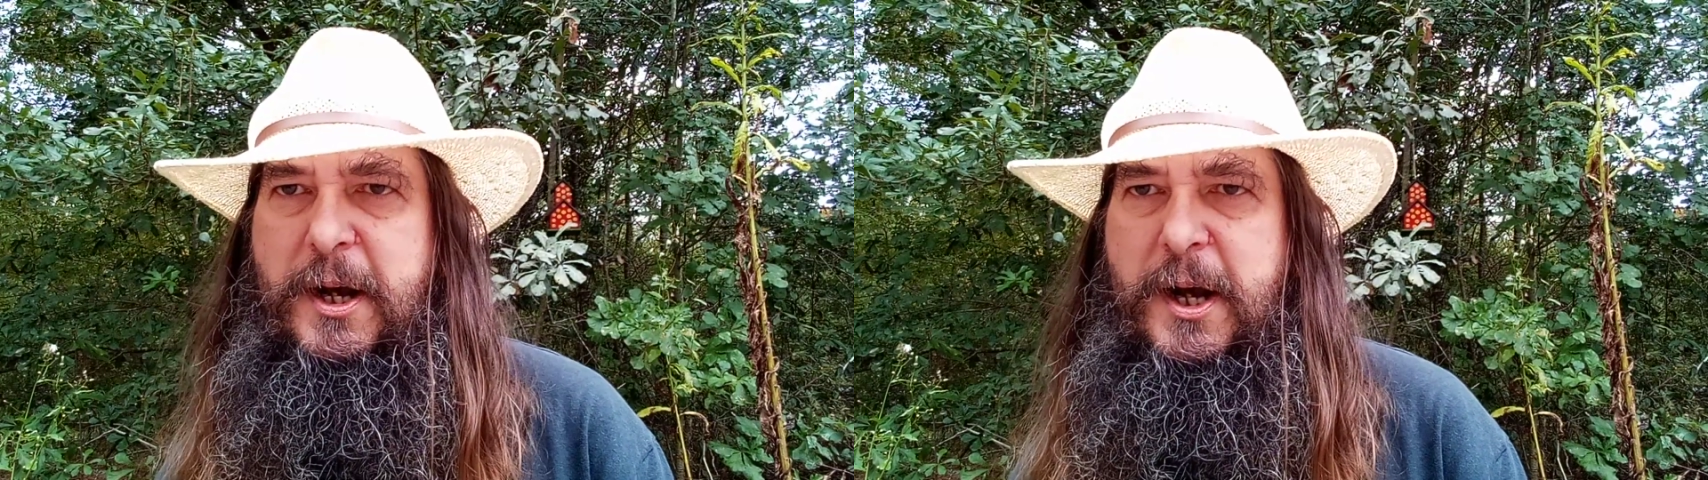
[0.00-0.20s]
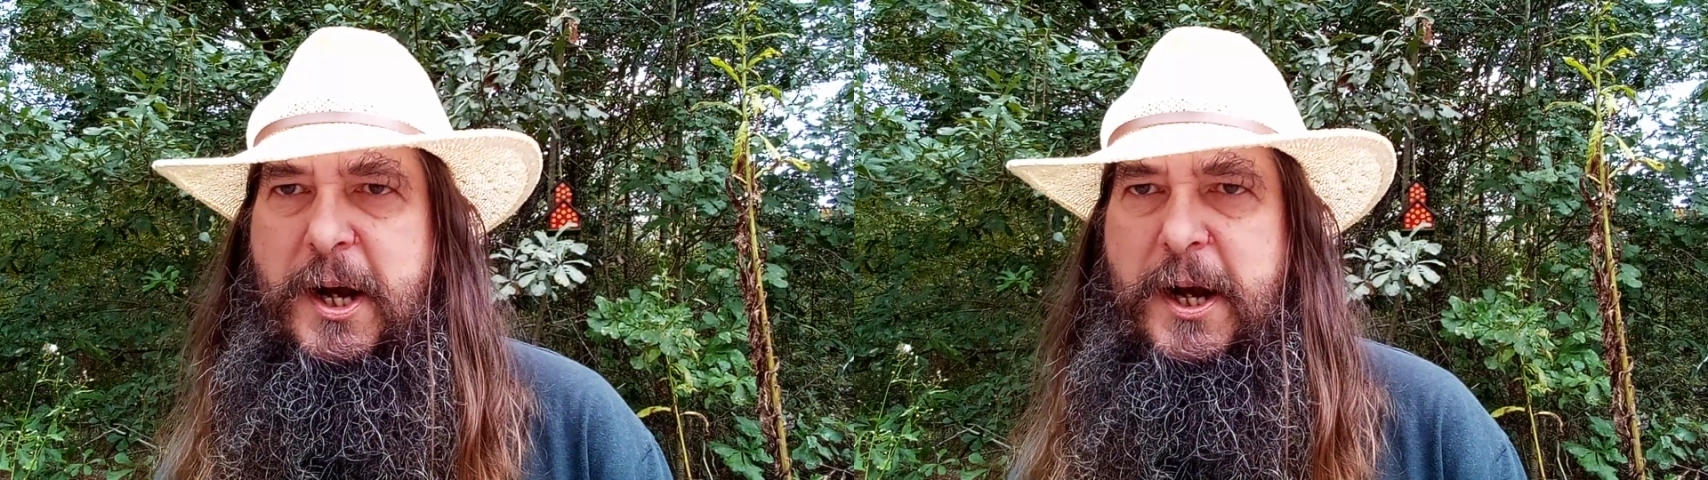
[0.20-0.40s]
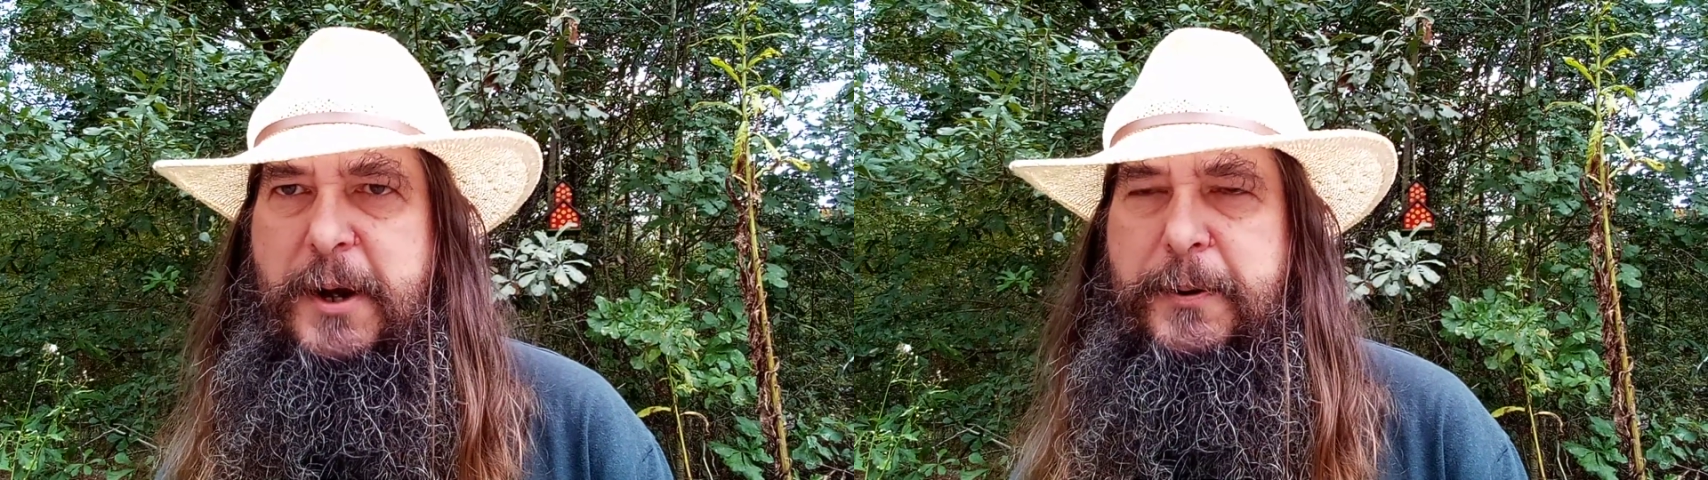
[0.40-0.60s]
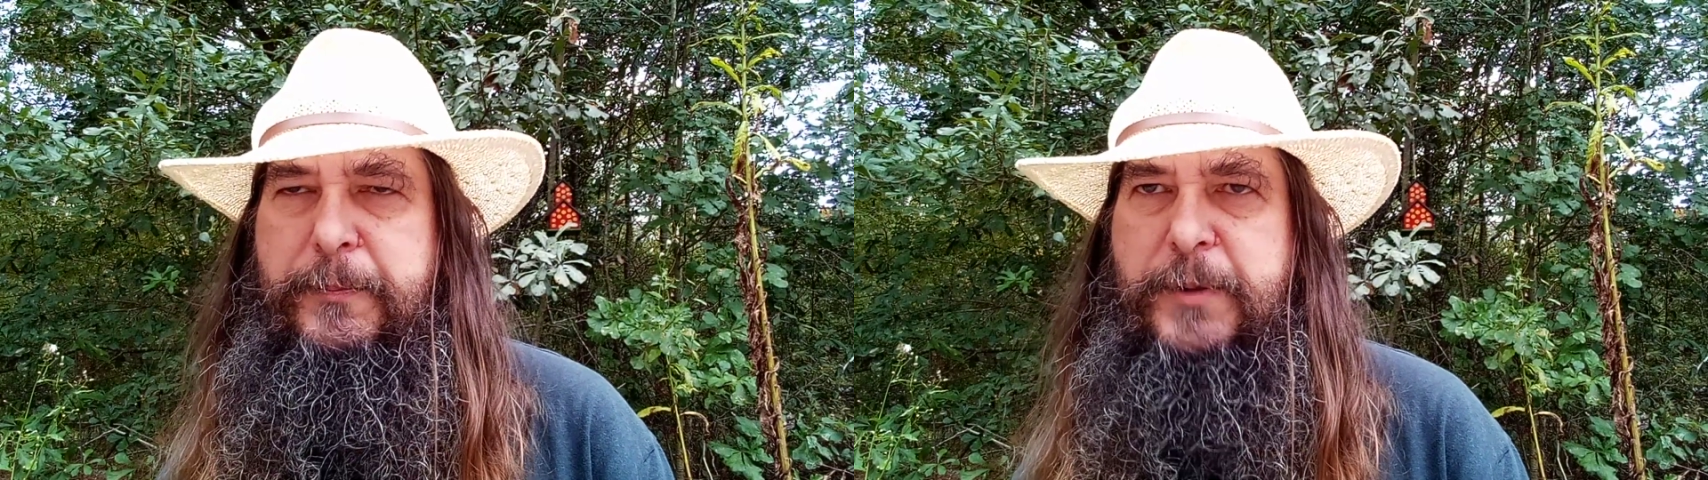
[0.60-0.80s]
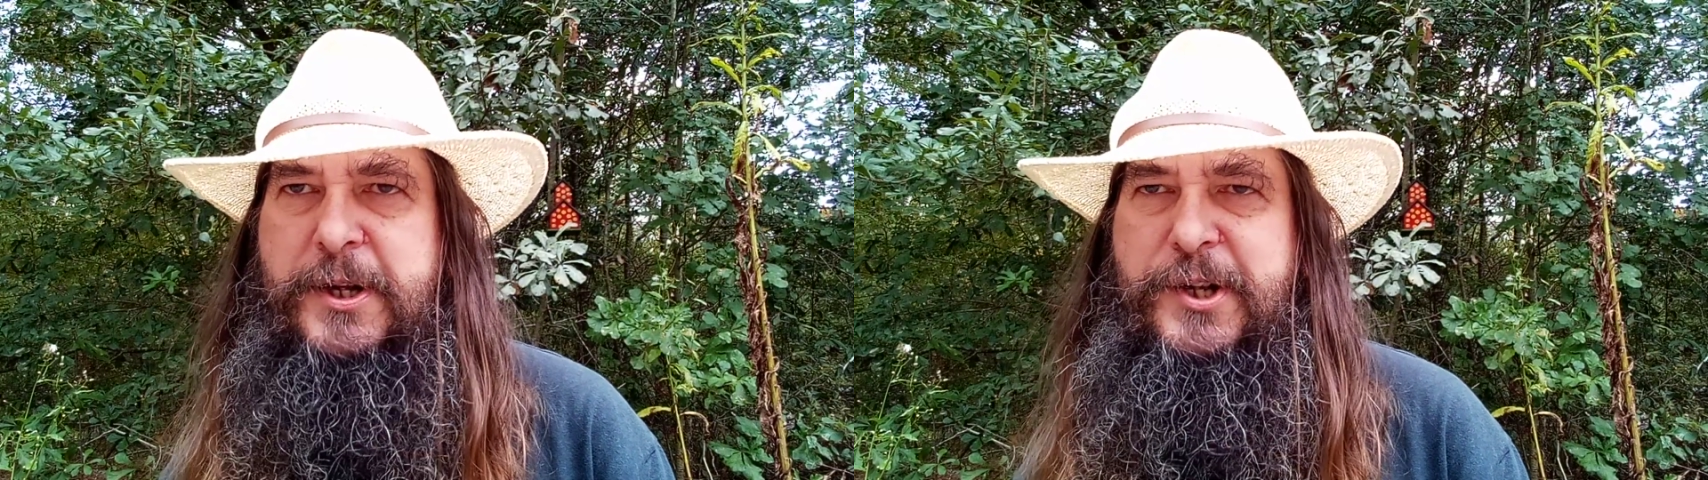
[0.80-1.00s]

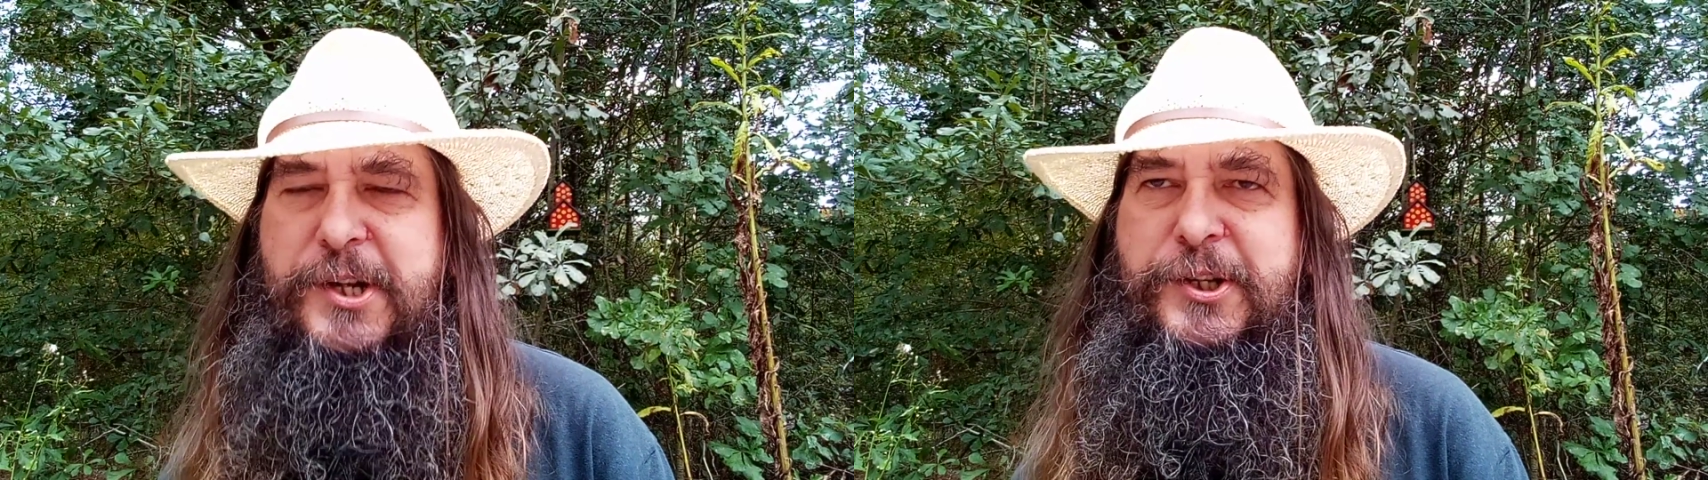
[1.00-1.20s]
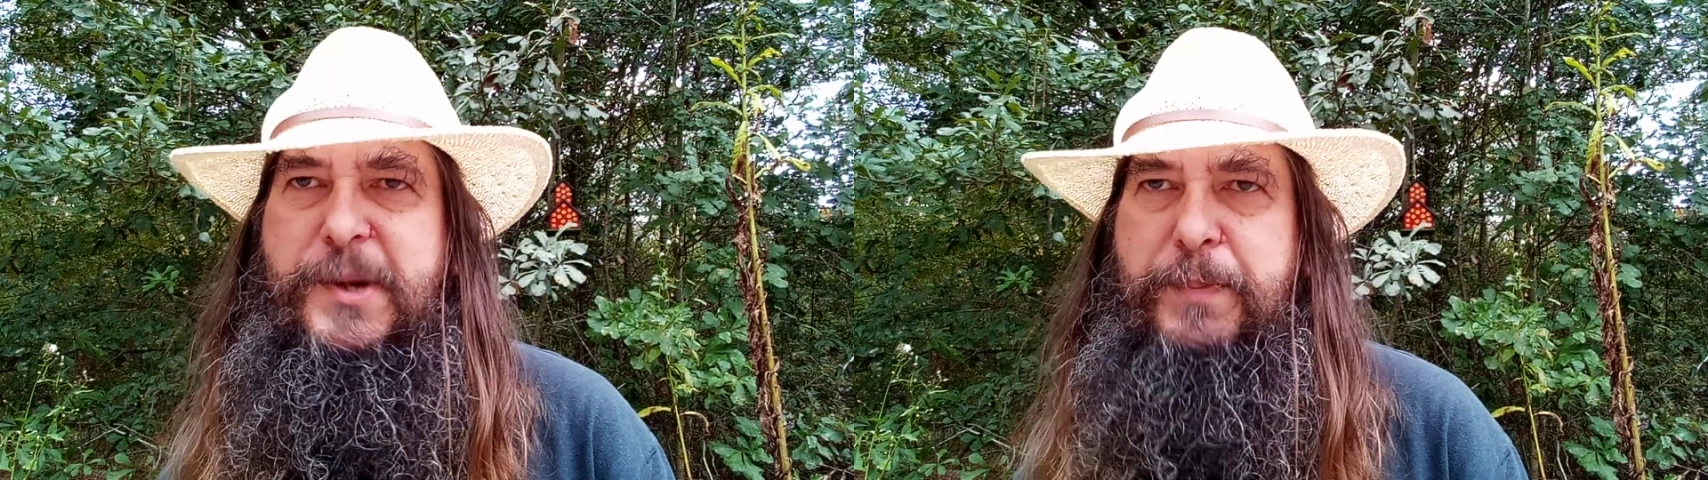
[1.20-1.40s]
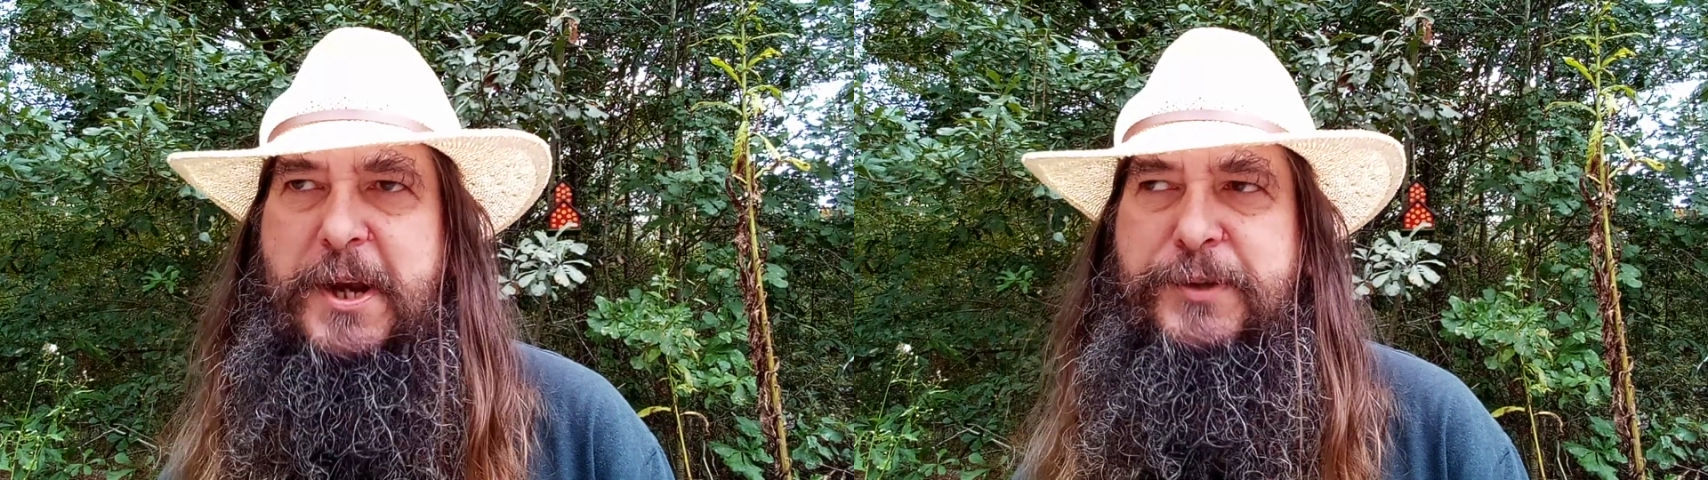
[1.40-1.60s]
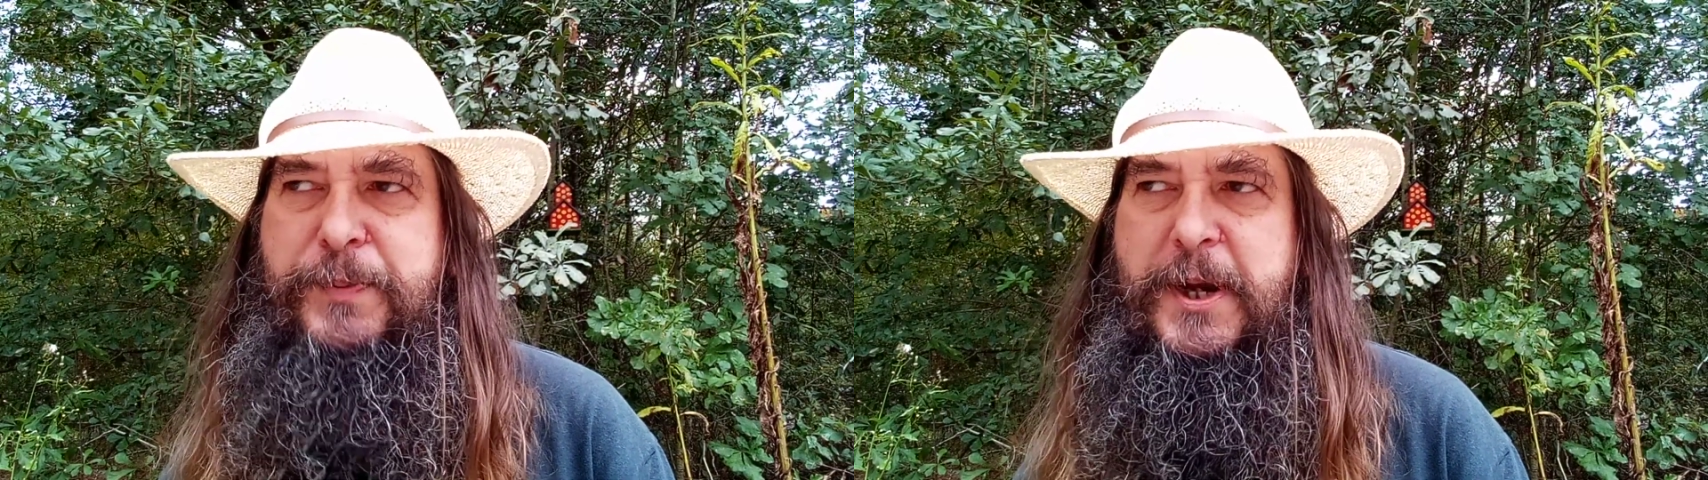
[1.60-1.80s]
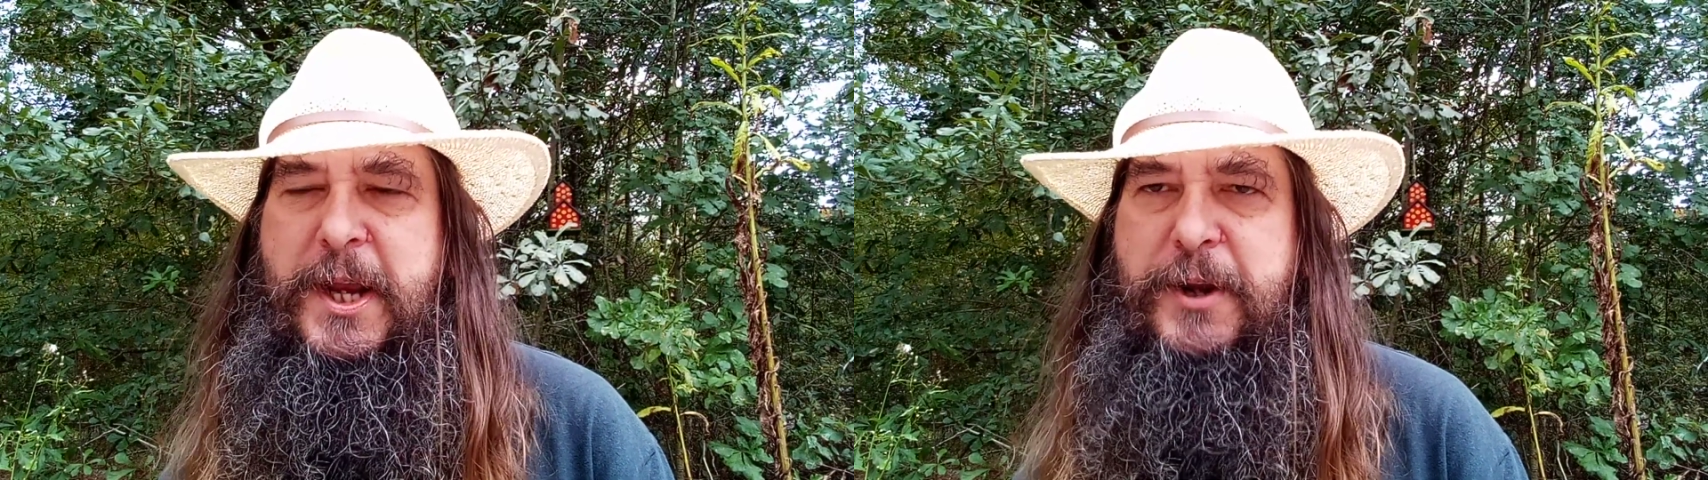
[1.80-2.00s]
I did see Best Buy